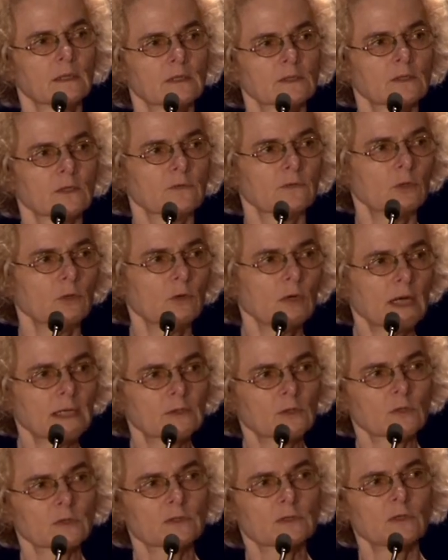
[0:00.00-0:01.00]
So if you look
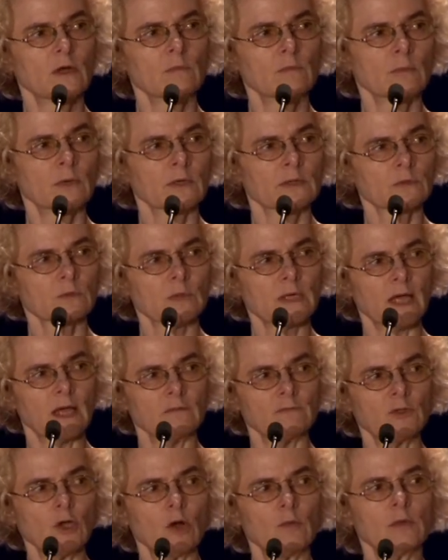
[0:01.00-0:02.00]
at those numbers, we
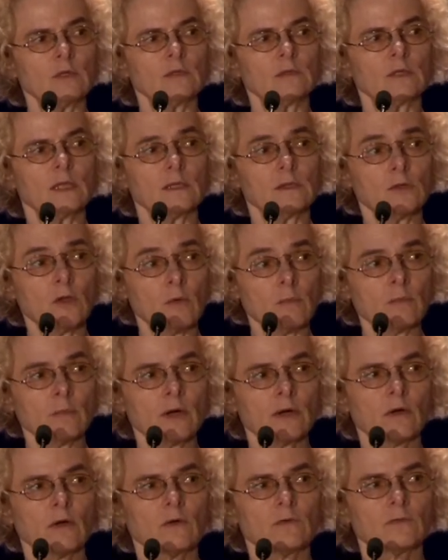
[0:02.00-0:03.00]
have double the
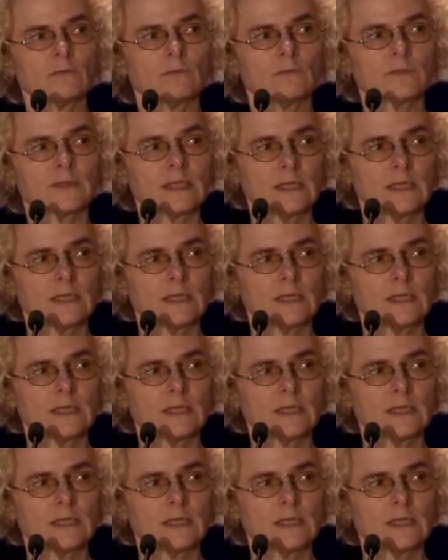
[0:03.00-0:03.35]
number of